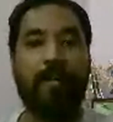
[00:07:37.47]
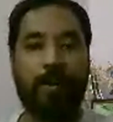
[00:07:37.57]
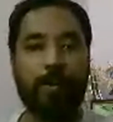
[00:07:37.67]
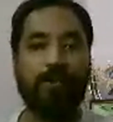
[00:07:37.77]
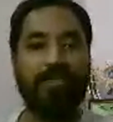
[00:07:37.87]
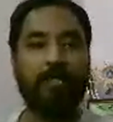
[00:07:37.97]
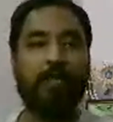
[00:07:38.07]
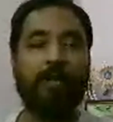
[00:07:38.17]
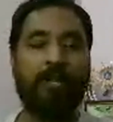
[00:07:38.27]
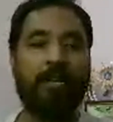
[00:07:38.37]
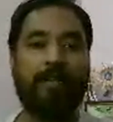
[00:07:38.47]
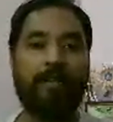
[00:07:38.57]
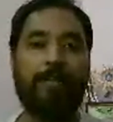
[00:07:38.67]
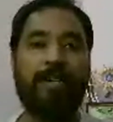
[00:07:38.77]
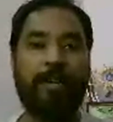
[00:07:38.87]
No, this 1 year
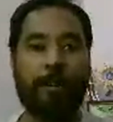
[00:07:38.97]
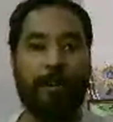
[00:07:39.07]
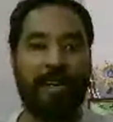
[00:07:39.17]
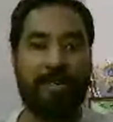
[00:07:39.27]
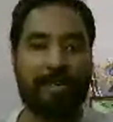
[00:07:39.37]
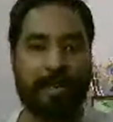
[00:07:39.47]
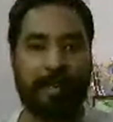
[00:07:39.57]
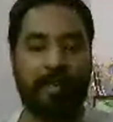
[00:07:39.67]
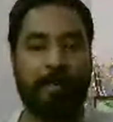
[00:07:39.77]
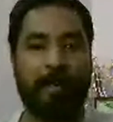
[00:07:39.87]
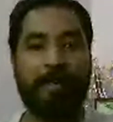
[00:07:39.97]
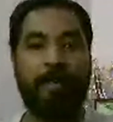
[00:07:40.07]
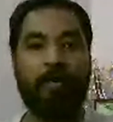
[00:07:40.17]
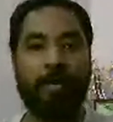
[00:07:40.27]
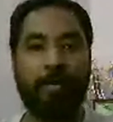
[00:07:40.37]
it will be your main struggle
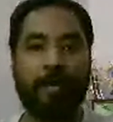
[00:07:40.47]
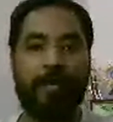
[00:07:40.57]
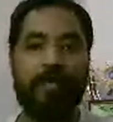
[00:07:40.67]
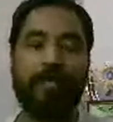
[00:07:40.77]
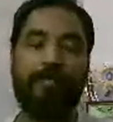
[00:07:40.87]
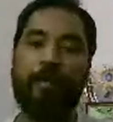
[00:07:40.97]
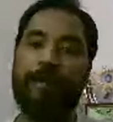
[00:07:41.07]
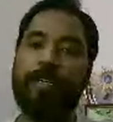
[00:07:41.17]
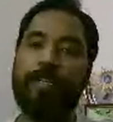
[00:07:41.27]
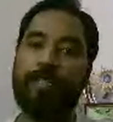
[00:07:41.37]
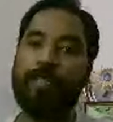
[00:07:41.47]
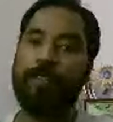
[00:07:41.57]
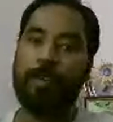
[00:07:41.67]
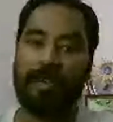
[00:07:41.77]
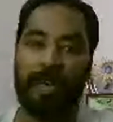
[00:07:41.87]
to replace the 4 years
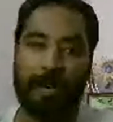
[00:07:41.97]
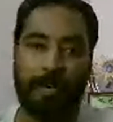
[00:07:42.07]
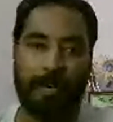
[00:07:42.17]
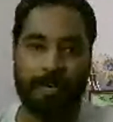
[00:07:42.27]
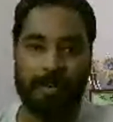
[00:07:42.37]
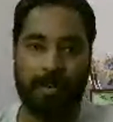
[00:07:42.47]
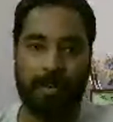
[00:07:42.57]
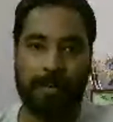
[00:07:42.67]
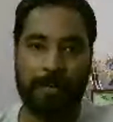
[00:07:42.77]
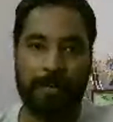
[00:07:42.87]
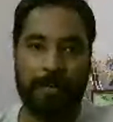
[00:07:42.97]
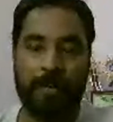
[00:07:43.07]
of your mechanical engineering.